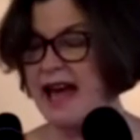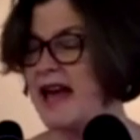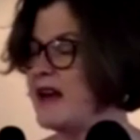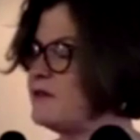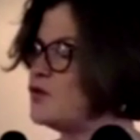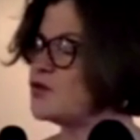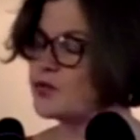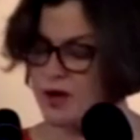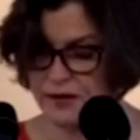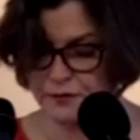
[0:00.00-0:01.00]
have
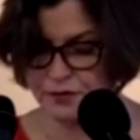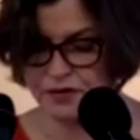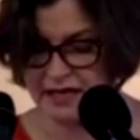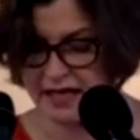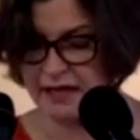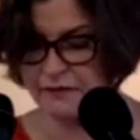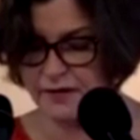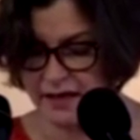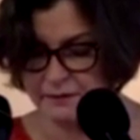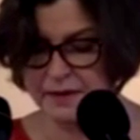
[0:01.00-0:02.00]
dreadful negative
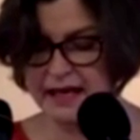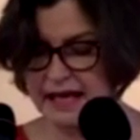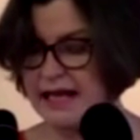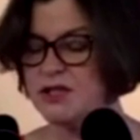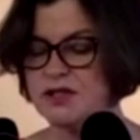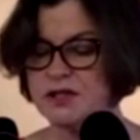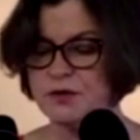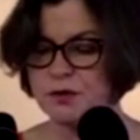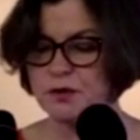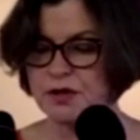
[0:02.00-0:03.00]
implications
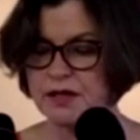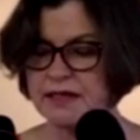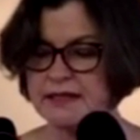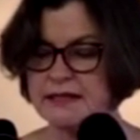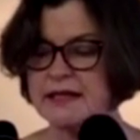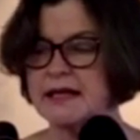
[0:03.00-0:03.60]
for workers.